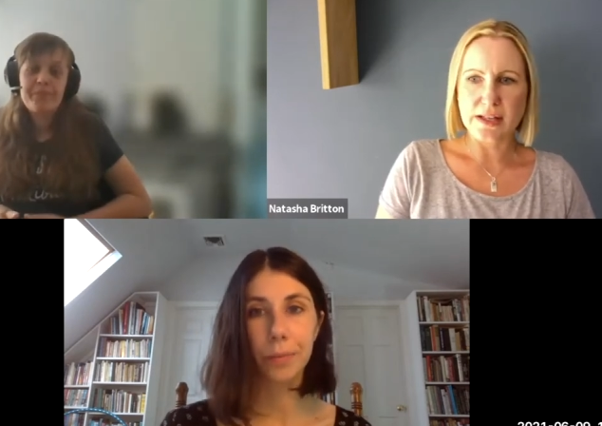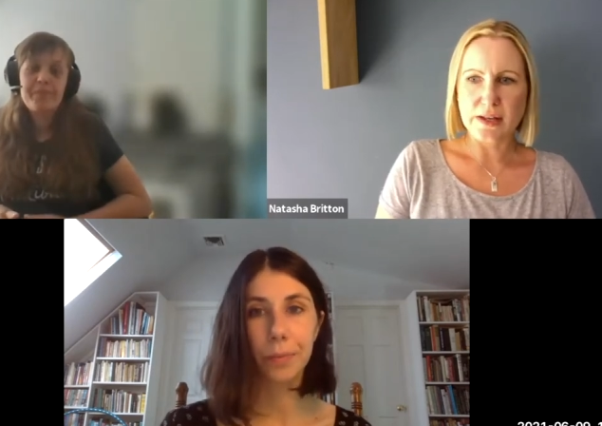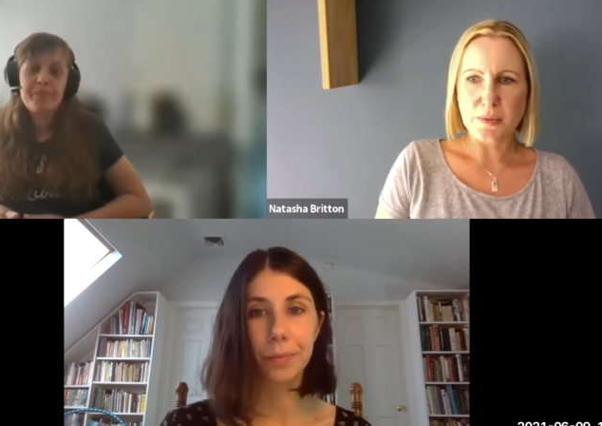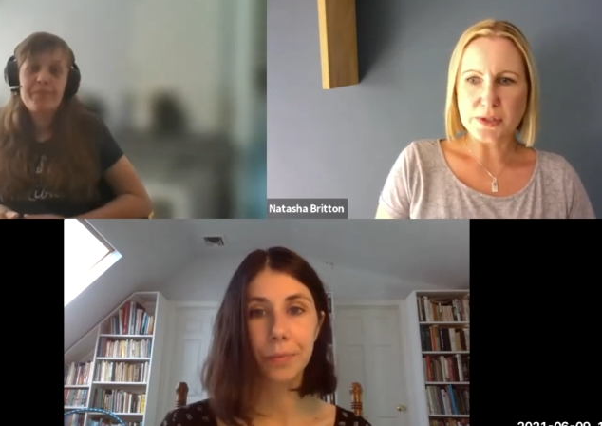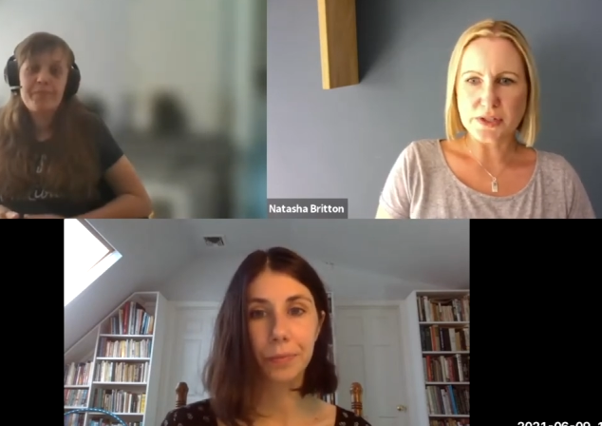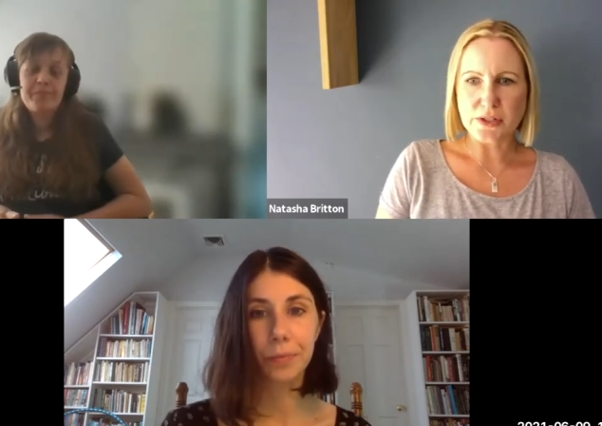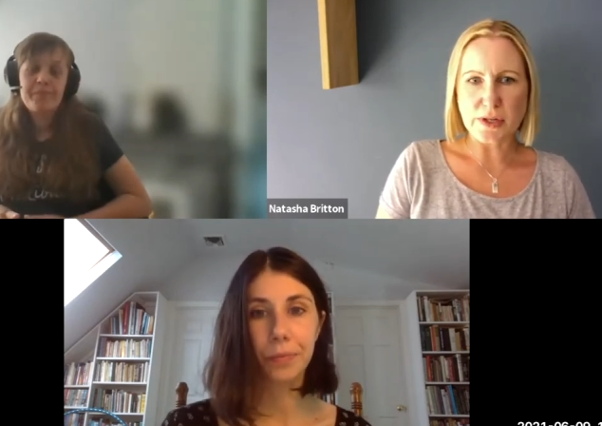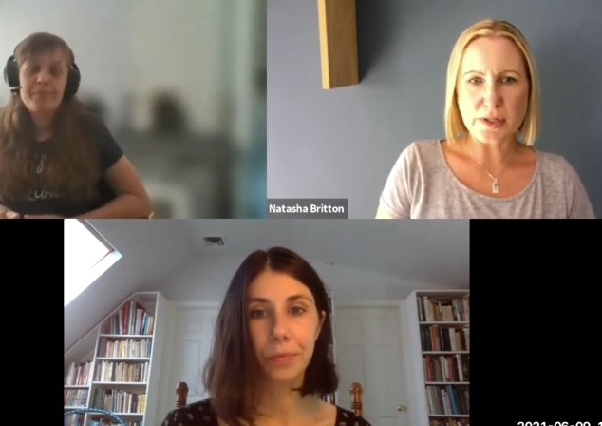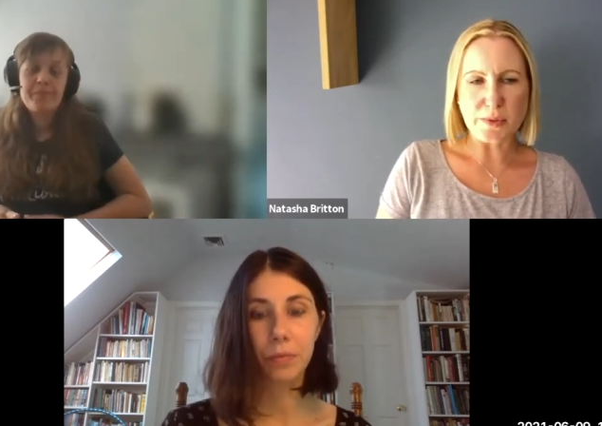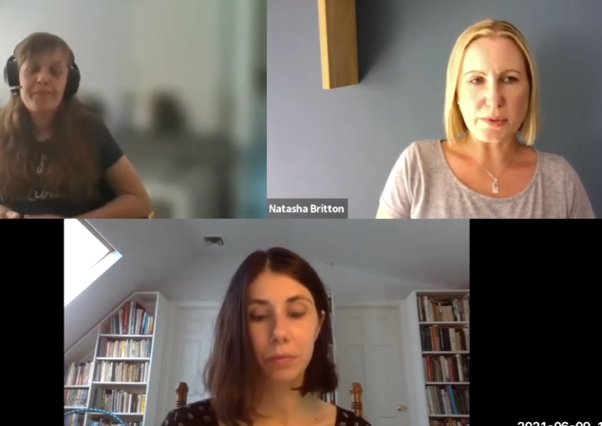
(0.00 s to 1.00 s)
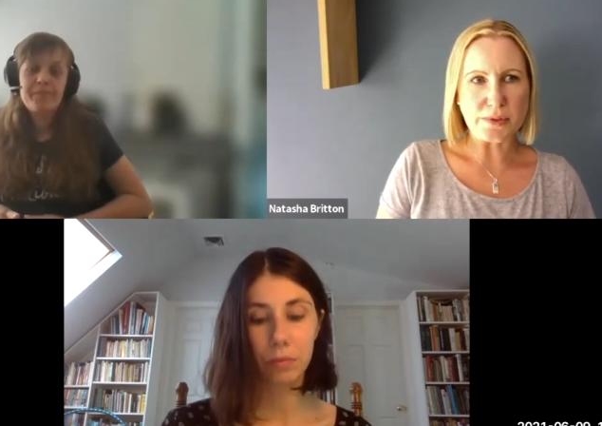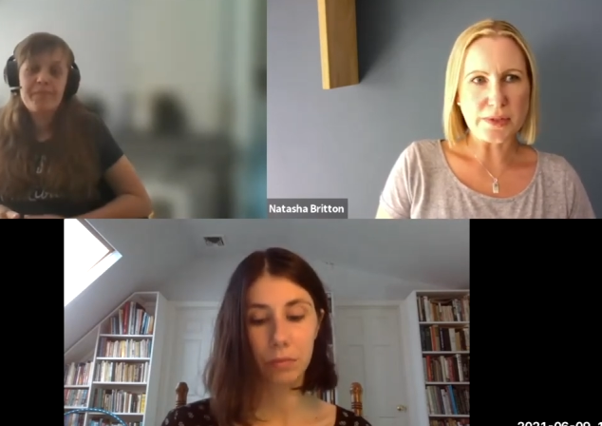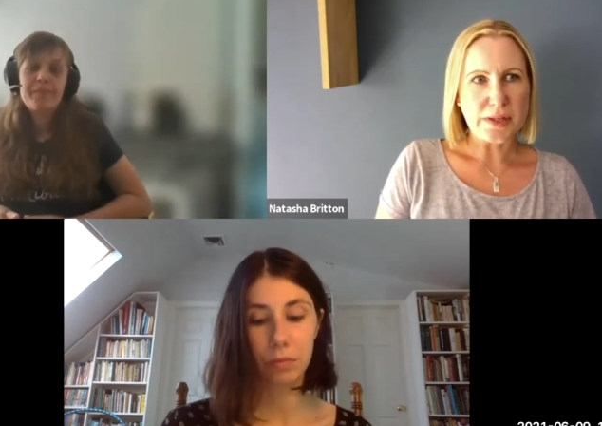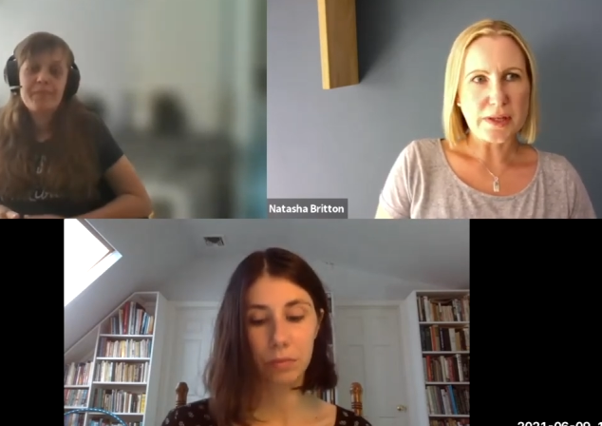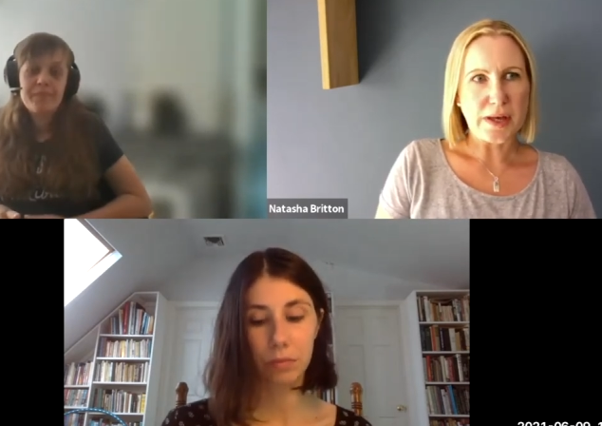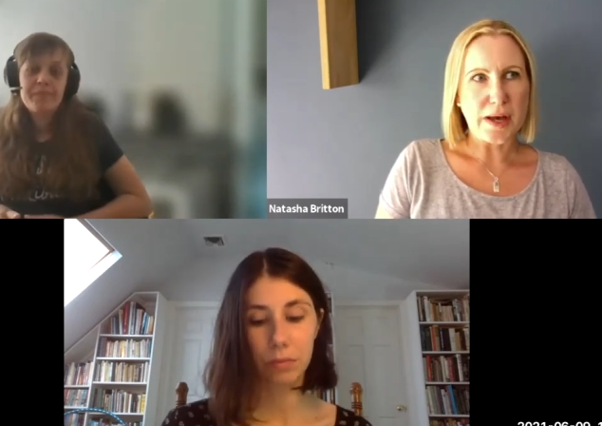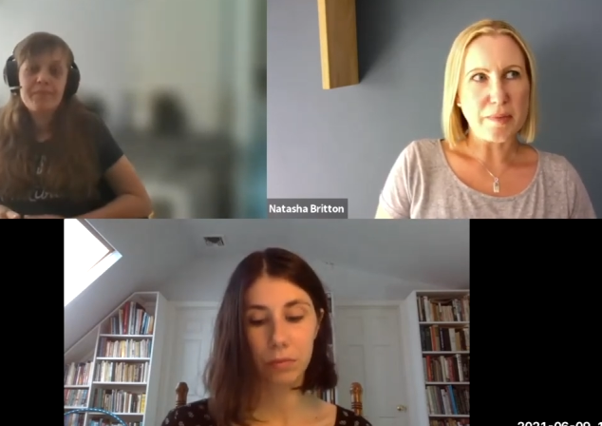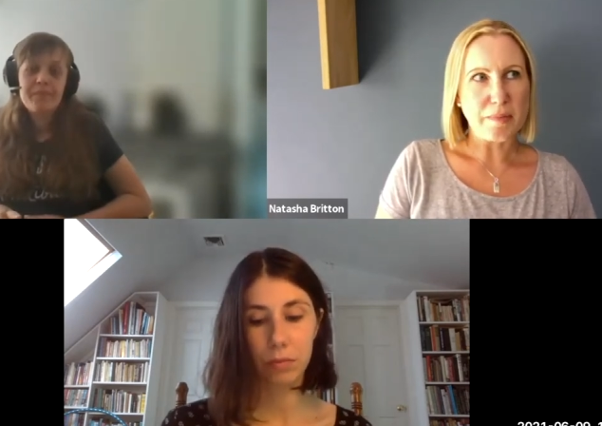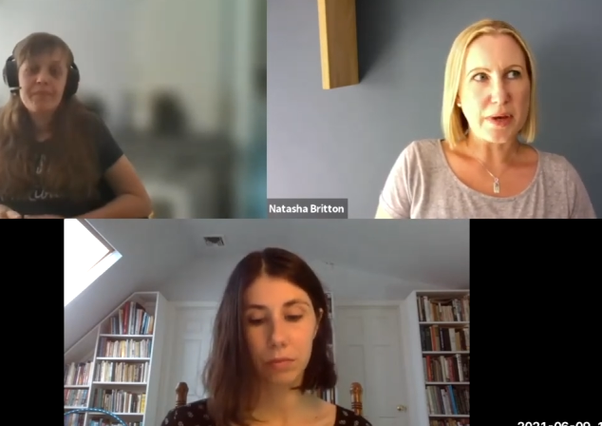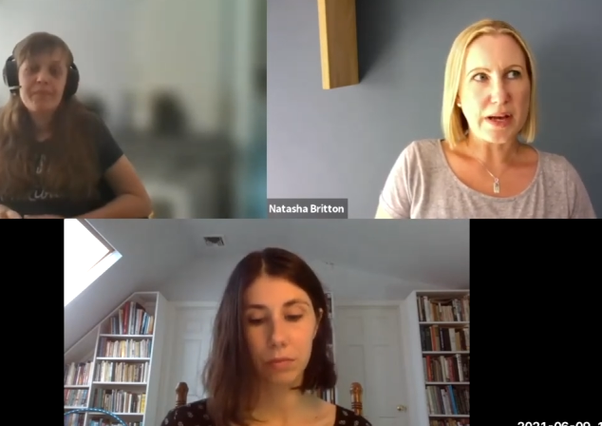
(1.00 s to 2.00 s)
Speaker 1: which is incredible.
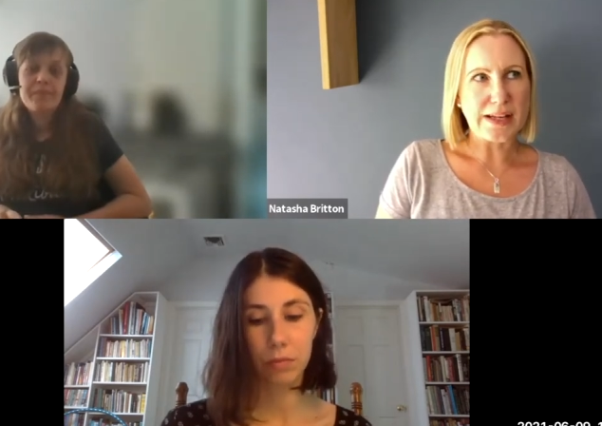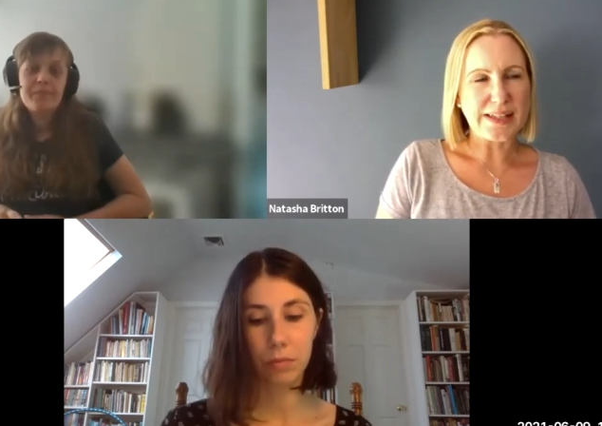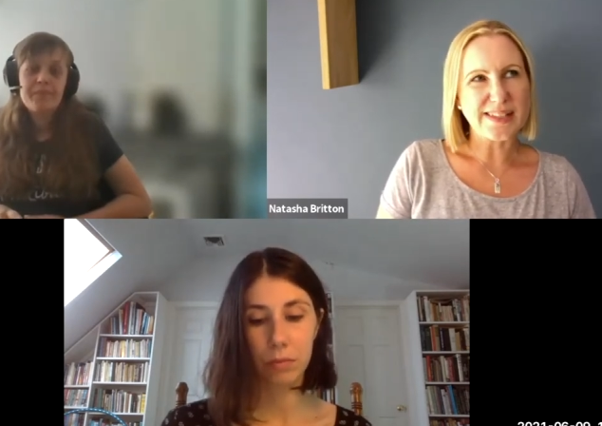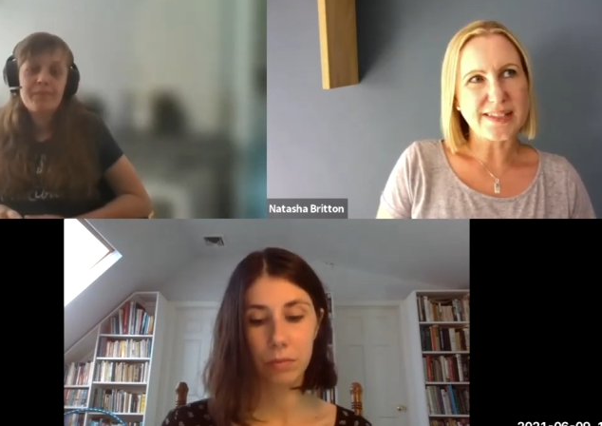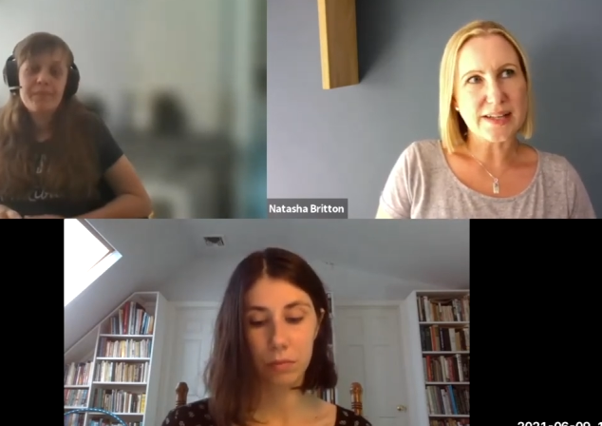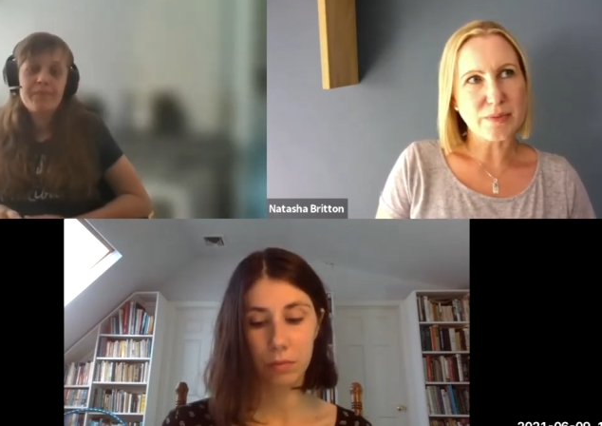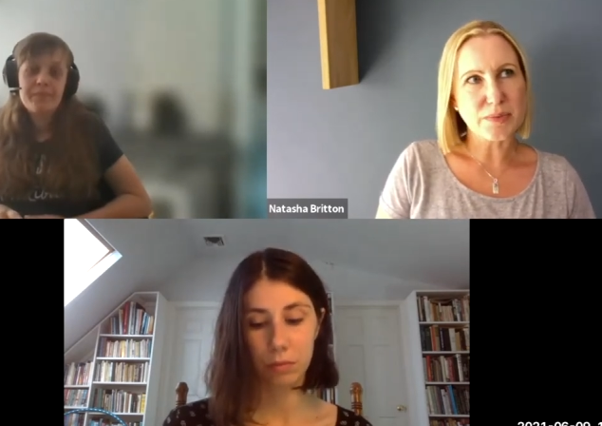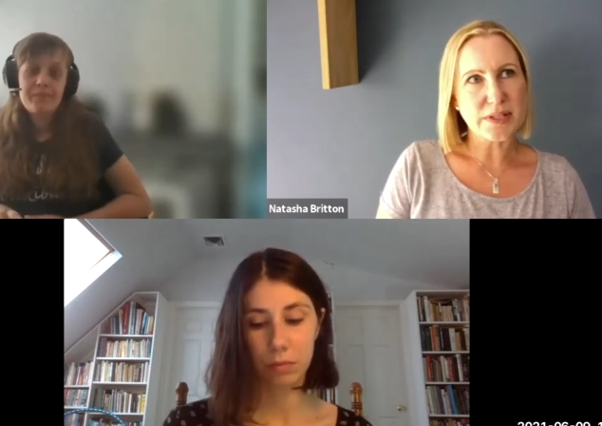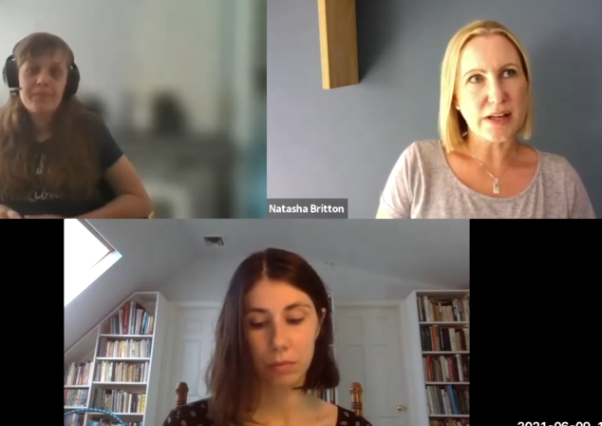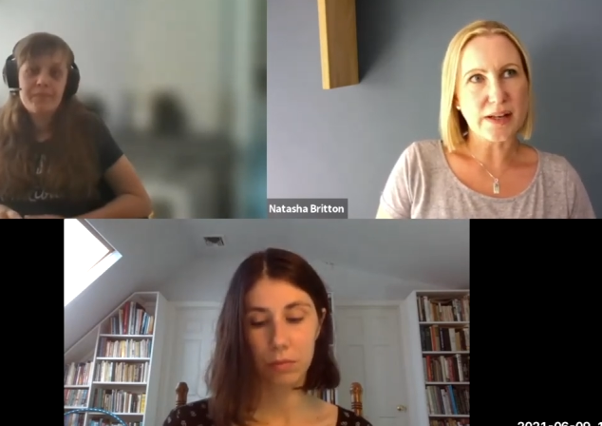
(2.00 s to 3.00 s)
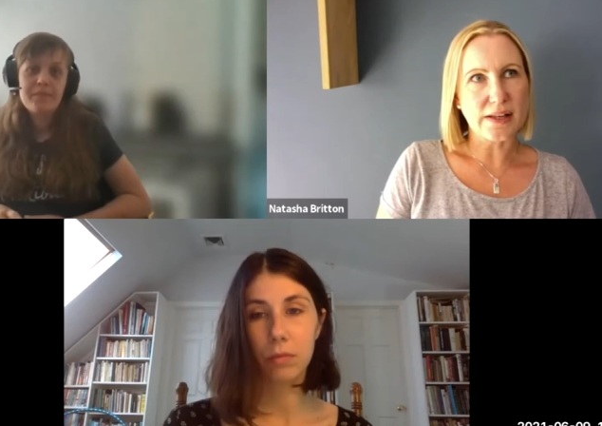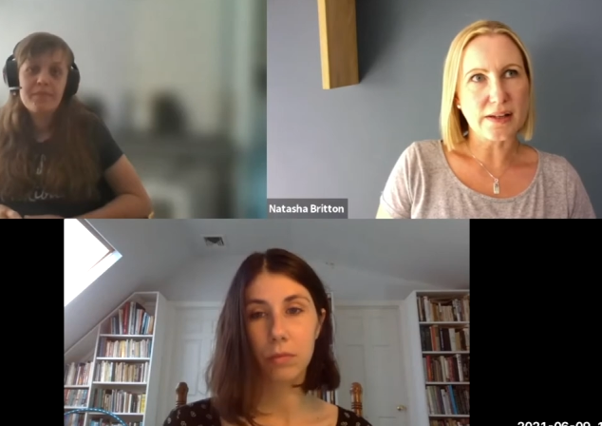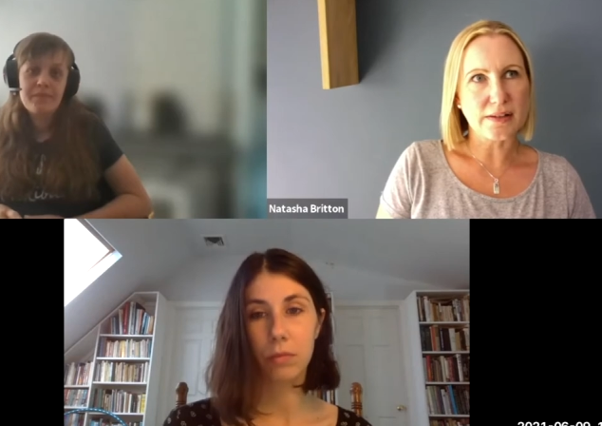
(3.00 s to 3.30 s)
Um, and it seems like